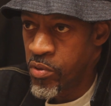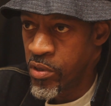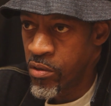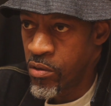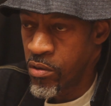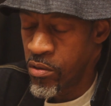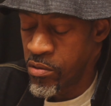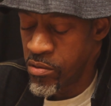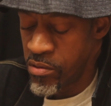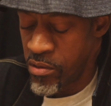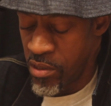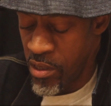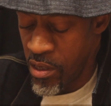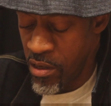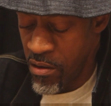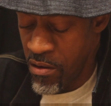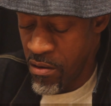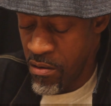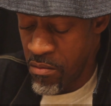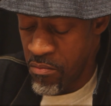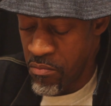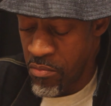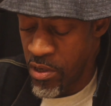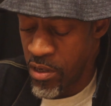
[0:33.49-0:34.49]
because mm-hmm. they
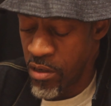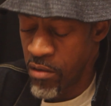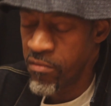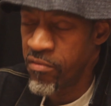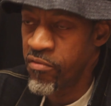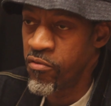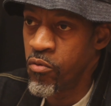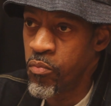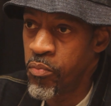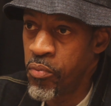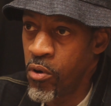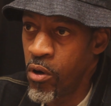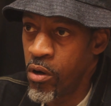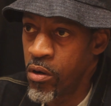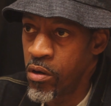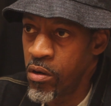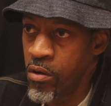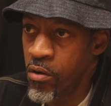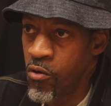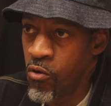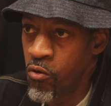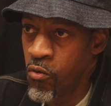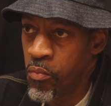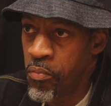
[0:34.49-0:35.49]
are a meaningful part of
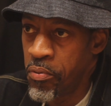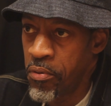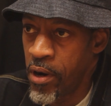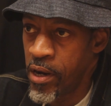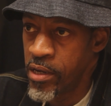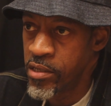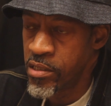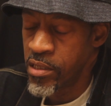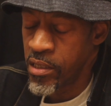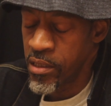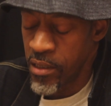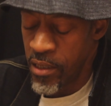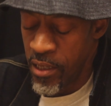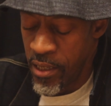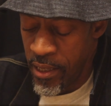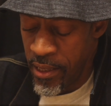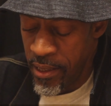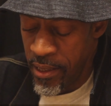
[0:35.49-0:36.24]
the whole project.